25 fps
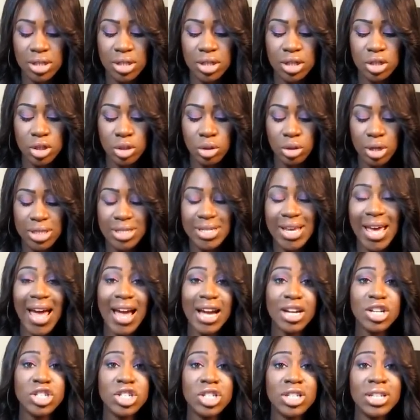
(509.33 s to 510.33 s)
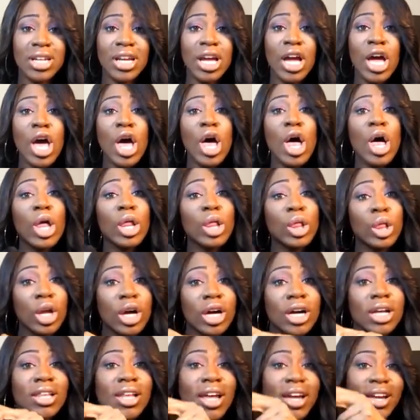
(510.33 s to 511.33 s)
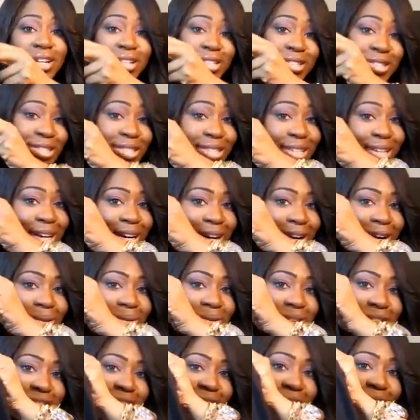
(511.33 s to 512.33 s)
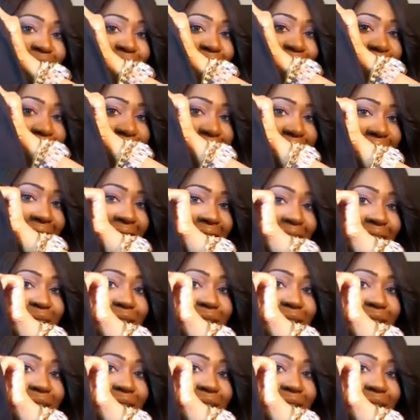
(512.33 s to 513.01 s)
These shorts actually look like a skirt, which I really like.